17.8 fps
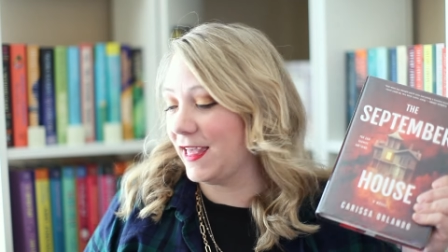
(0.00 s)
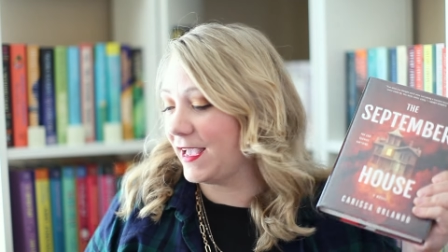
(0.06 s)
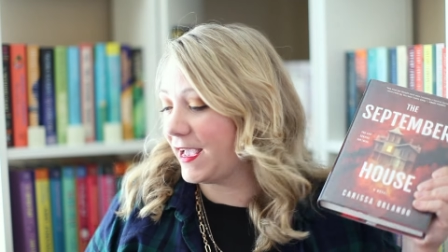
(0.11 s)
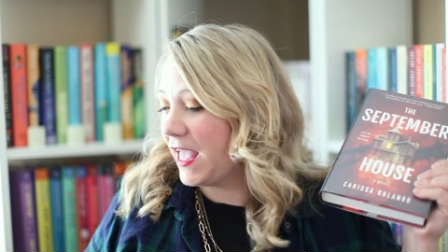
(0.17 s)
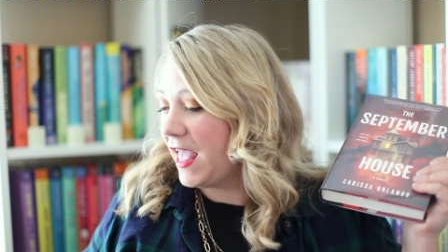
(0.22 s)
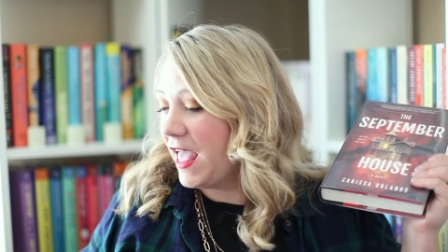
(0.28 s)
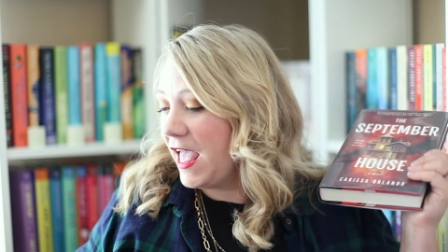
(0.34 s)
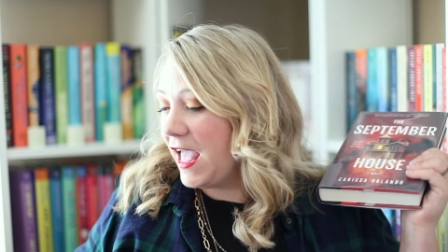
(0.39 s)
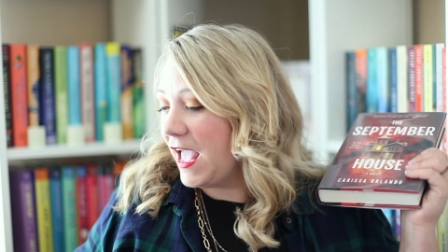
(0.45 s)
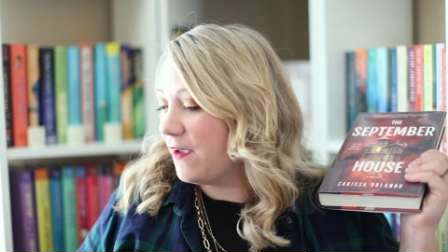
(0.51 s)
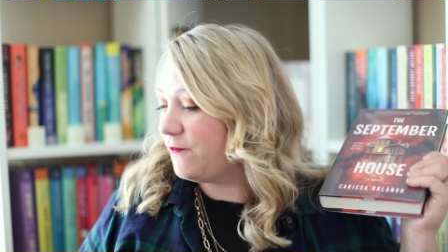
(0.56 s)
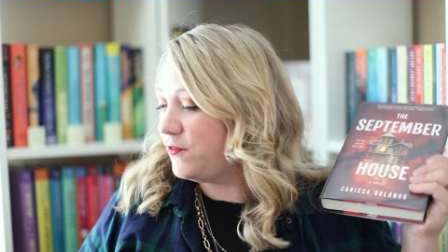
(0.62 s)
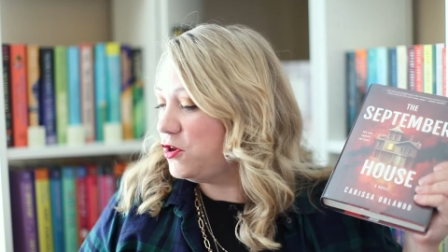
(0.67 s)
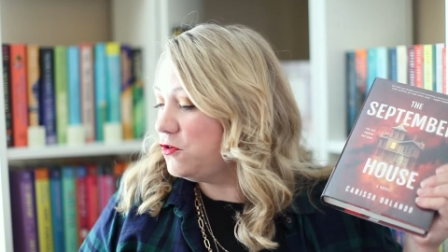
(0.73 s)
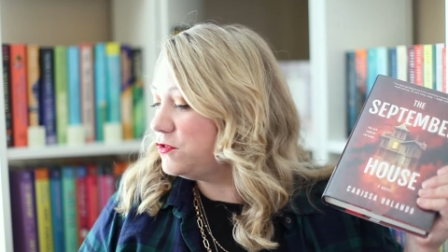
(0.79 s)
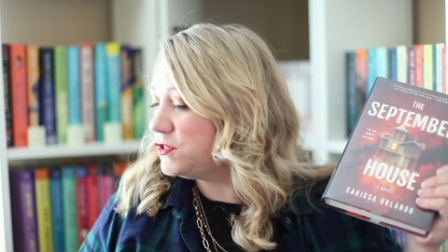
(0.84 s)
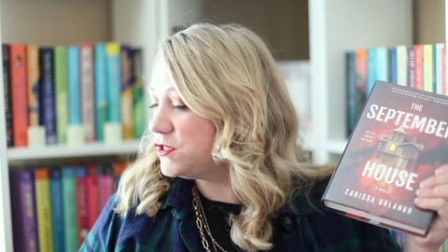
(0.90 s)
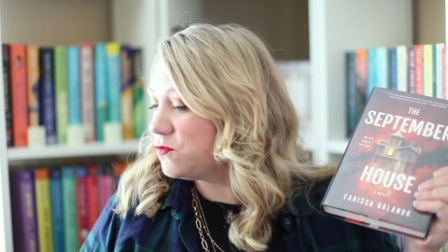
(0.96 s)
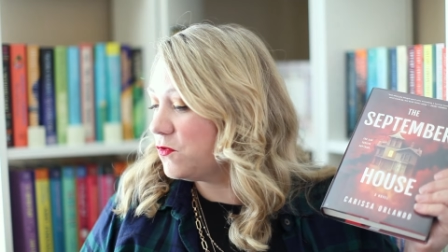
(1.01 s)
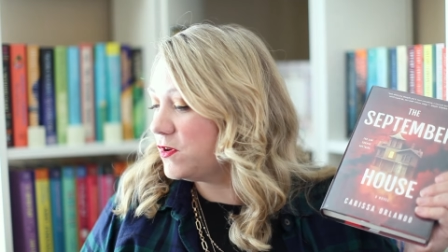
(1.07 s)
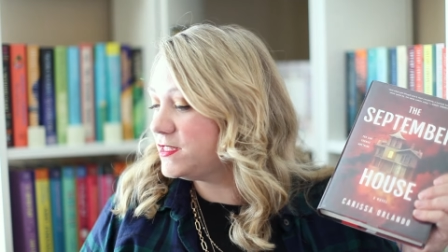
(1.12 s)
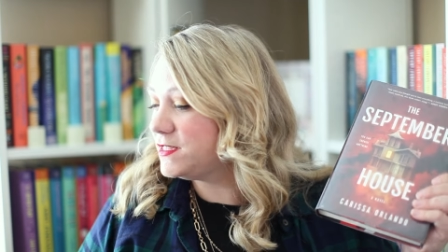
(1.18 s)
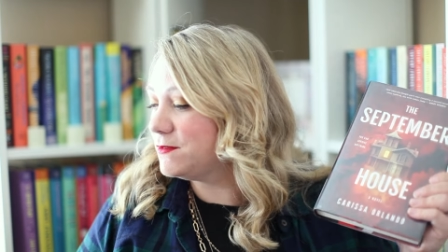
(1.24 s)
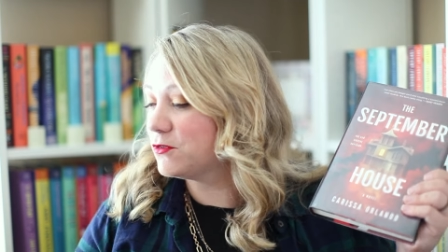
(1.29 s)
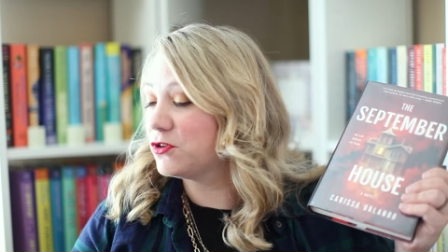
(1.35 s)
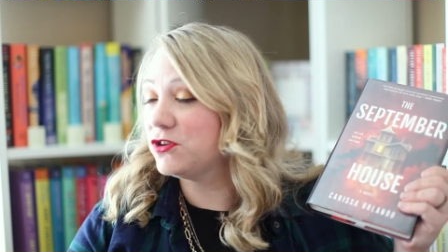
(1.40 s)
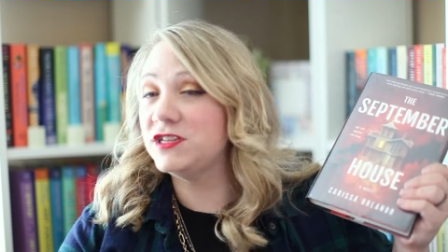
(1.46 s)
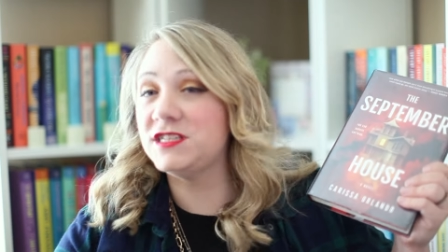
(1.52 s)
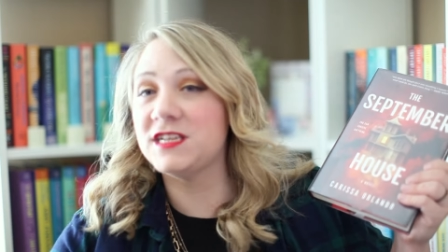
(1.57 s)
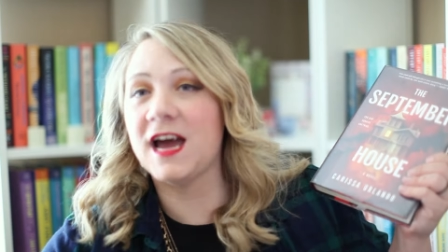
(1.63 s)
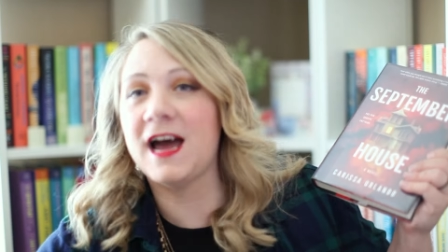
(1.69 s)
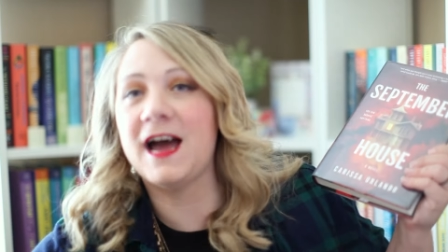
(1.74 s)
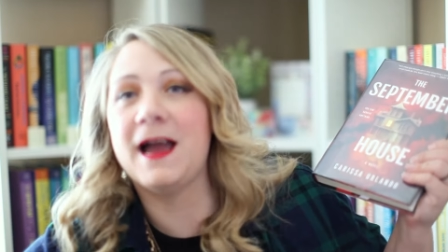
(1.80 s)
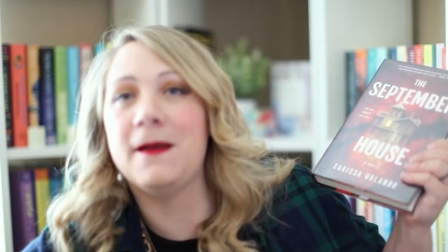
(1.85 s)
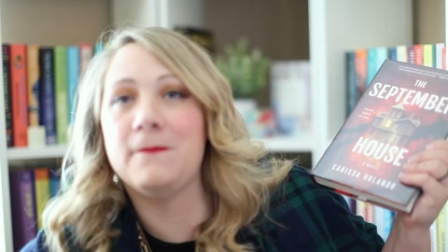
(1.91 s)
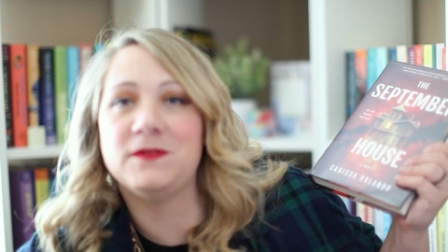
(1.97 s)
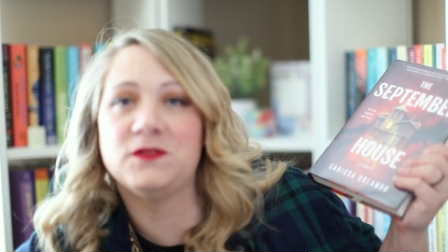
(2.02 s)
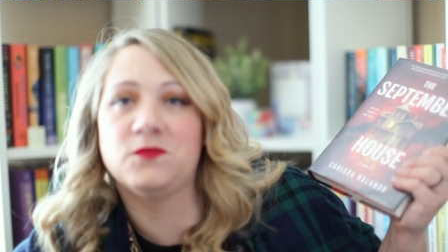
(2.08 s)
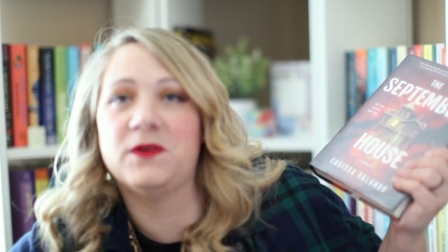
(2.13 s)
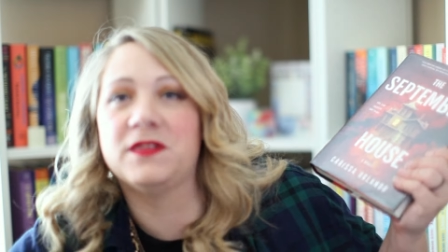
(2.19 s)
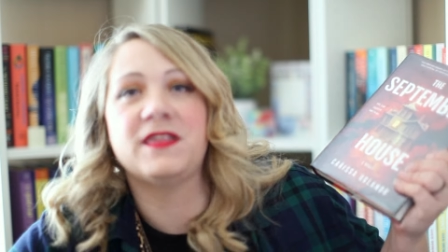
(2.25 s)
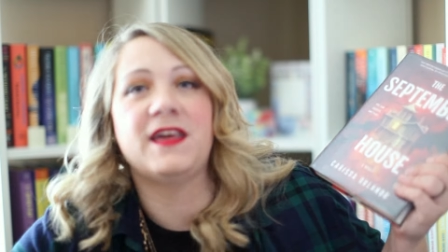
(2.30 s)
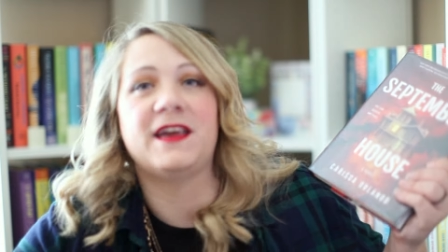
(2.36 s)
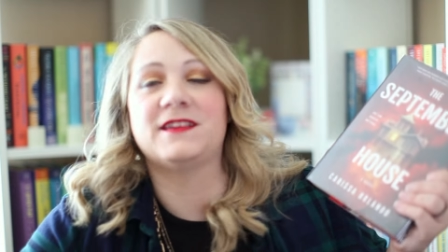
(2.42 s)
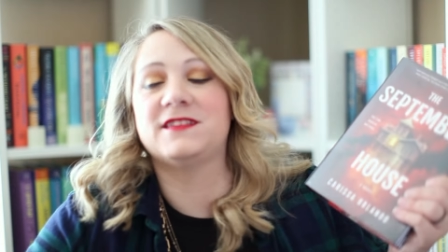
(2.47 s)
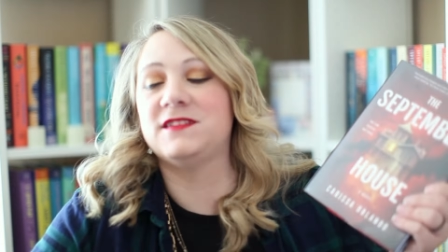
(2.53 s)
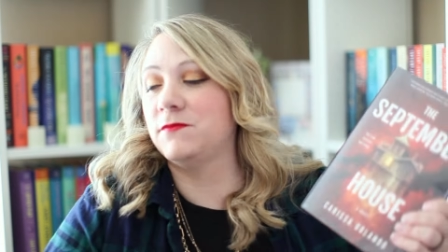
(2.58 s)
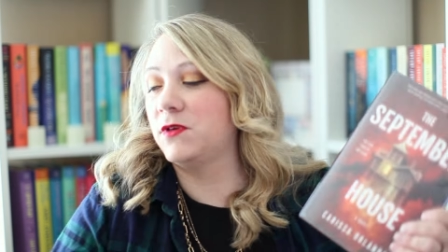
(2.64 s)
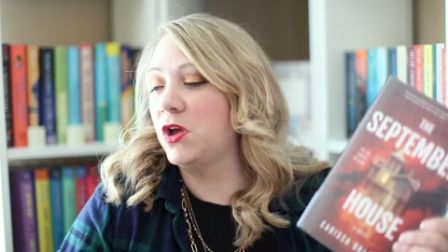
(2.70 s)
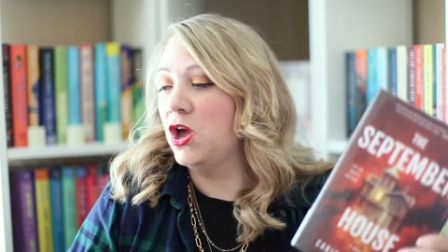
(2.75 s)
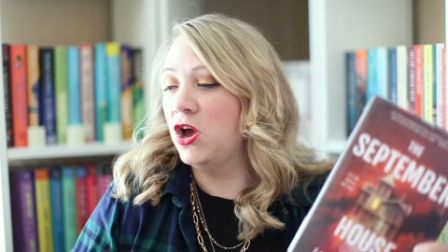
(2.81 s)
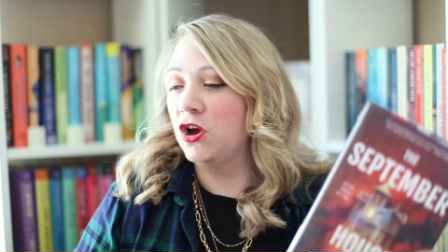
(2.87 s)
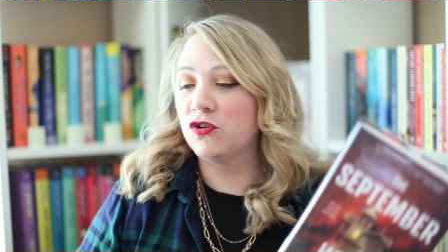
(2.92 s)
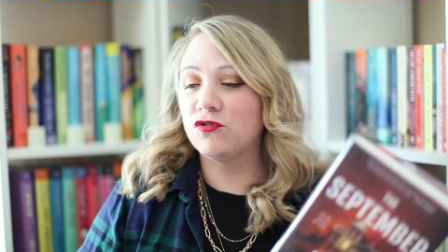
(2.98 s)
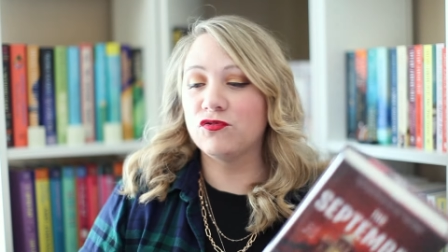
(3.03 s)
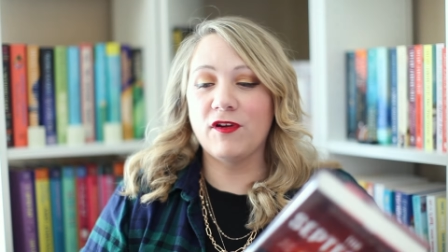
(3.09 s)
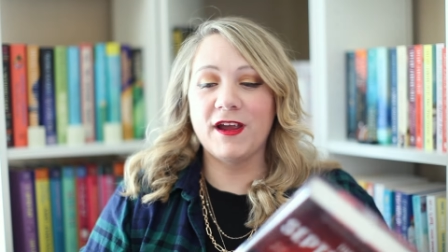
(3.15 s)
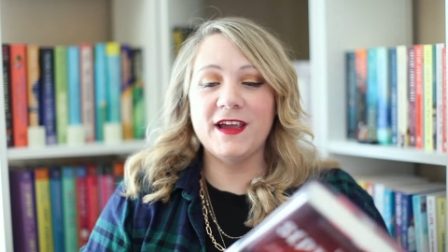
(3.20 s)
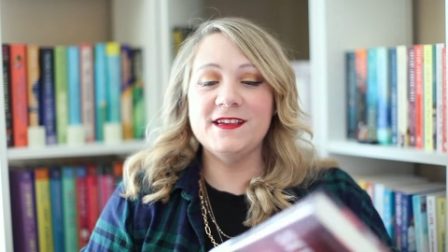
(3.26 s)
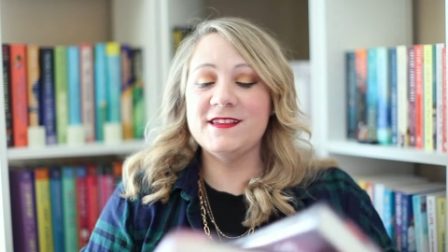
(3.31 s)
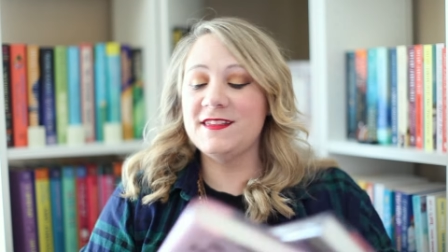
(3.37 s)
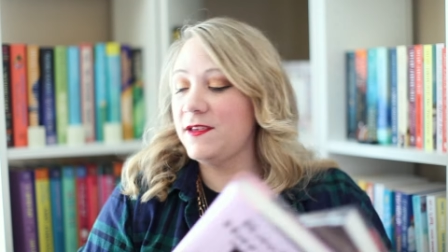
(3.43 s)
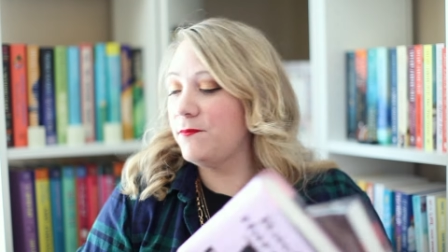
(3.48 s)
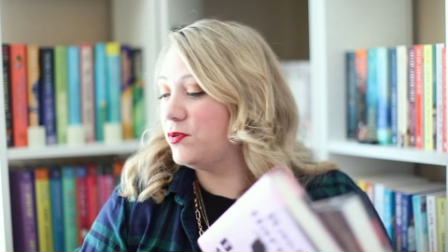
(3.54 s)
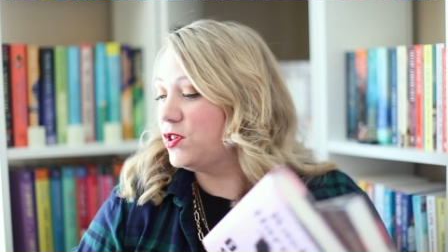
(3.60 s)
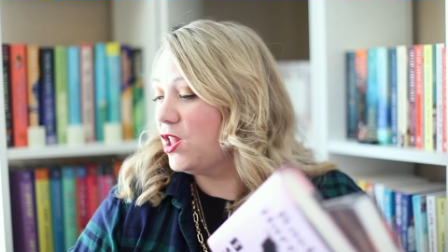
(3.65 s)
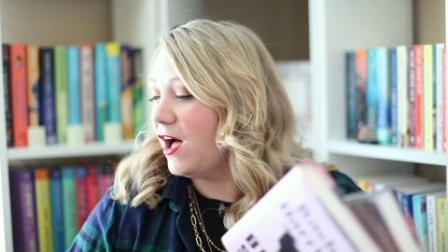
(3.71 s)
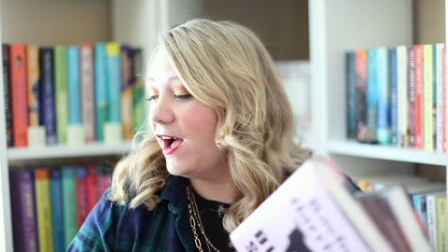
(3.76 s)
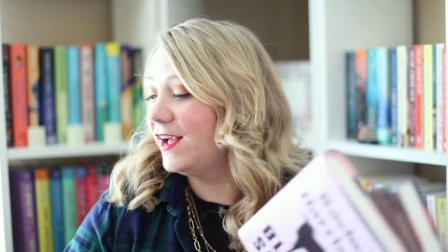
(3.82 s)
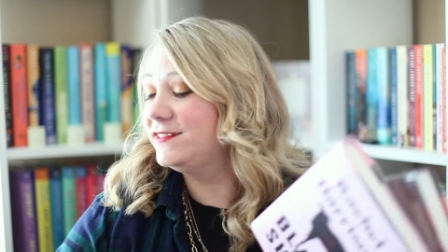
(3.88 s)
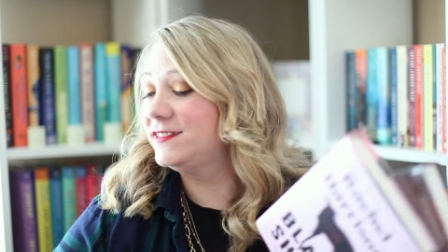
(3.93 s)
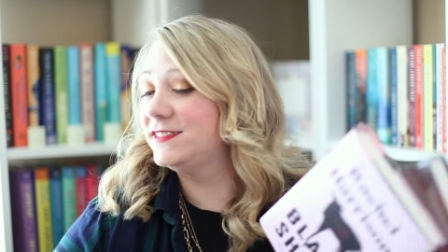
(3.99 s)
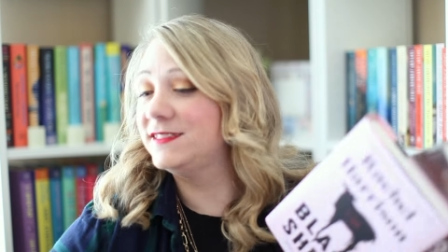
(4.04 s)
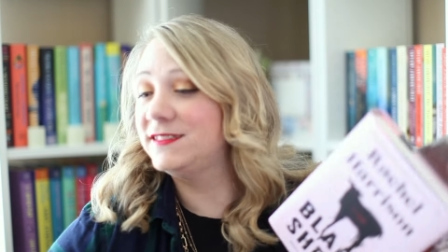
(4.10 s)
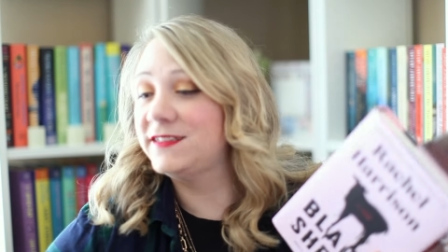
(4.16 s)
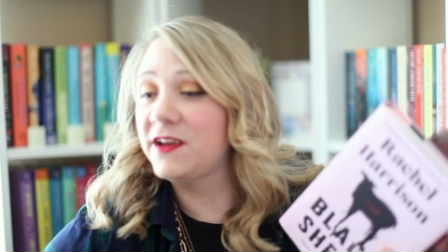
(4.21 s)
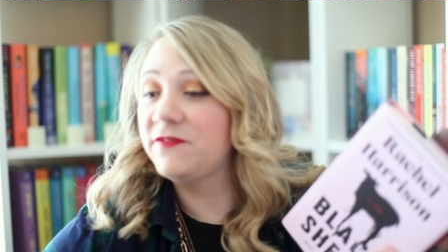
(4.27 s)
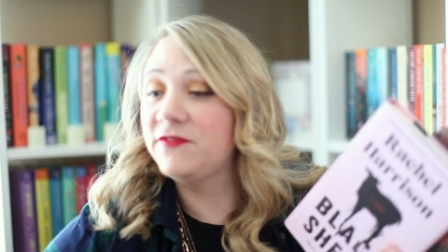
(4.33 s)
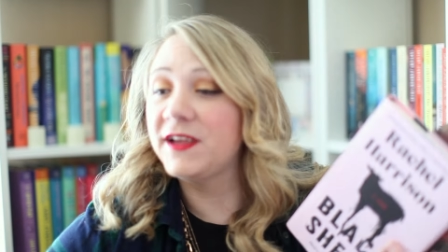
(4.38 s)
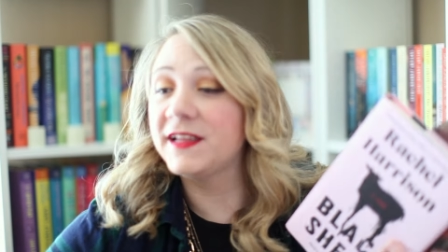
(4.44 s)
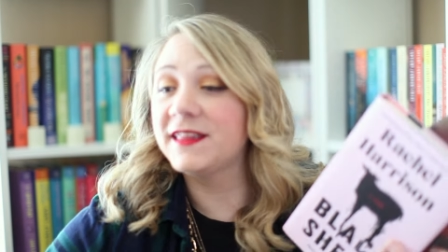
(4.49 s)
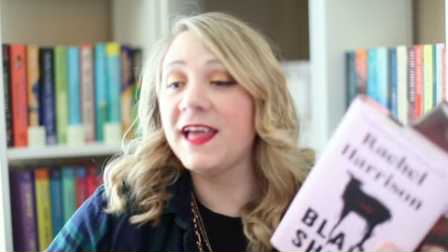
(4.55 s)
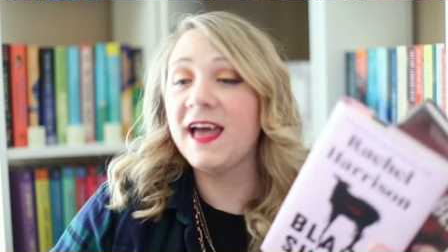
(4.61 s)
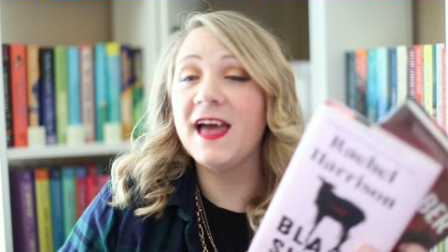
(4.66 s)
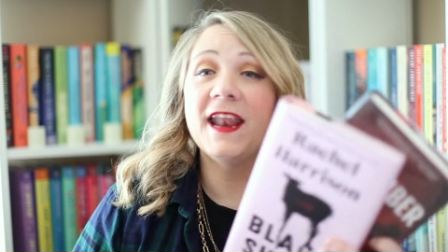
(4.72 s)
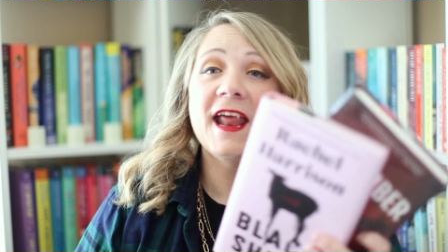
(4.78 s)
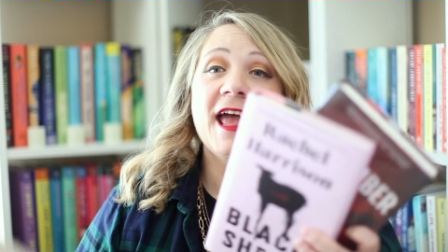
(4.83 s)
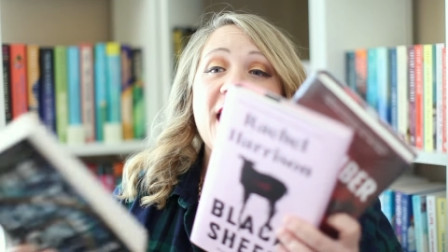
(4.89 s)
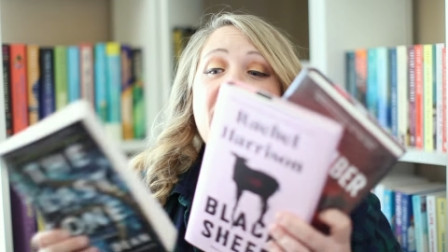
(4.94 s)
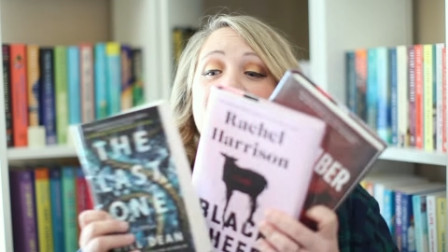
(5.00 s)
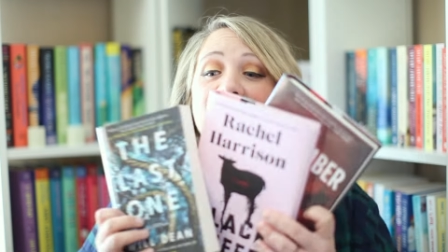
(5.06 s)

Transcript: Like, if you just want some good times with like some crazy plots and stuff like that,